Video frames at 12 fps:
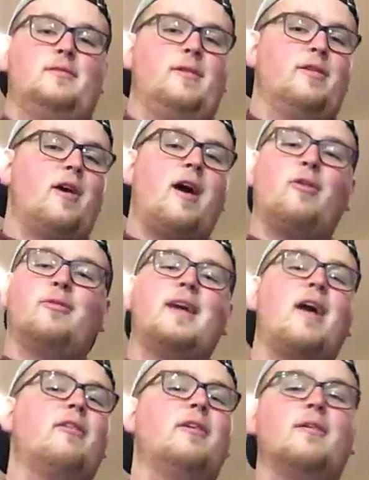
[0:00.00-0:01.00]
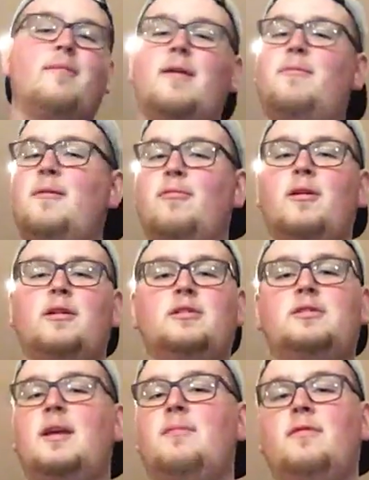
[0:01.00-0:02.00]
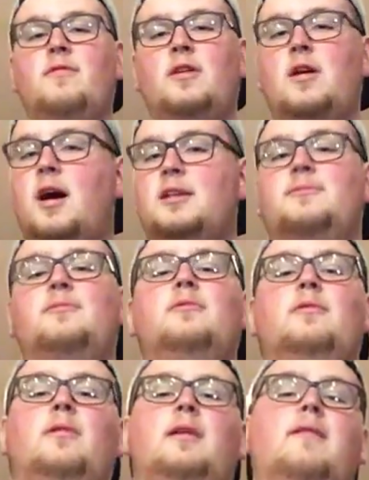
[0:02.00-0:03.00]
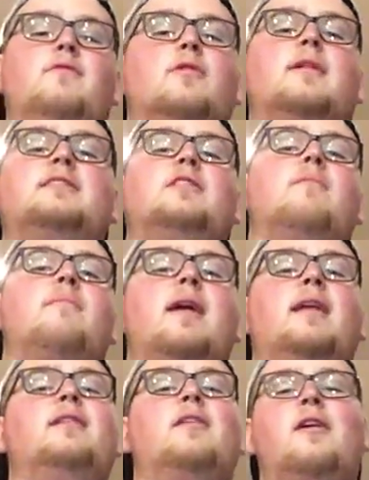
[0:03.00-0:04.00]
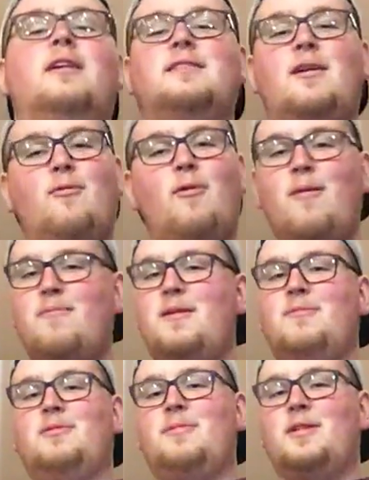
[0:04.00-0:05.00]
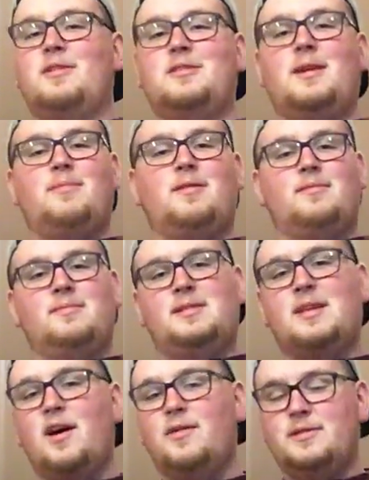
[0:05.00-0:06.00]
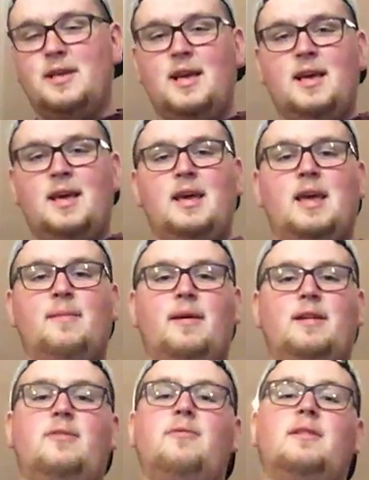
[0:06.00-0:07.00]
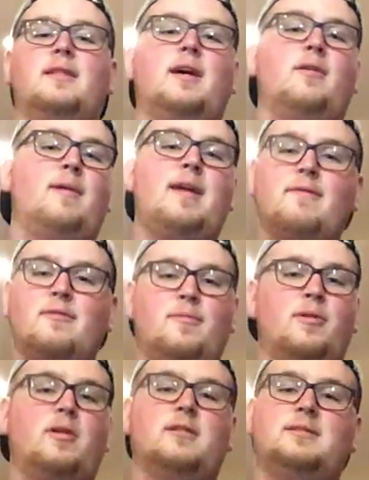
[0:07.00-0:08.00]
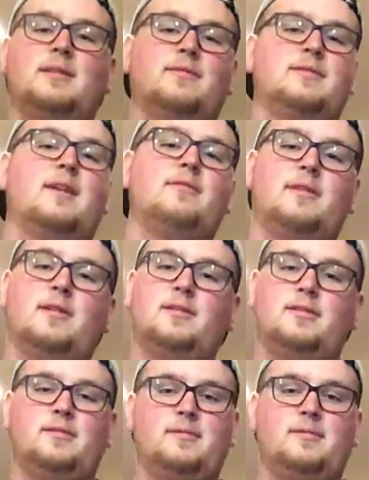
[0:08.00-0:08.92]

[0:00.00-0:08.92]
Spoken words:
We're not only out here to make people unashamed of the gospel, even though that's our main cause. I want people to be unashamed of themselves, and by doing that, we have to put ourselves out there.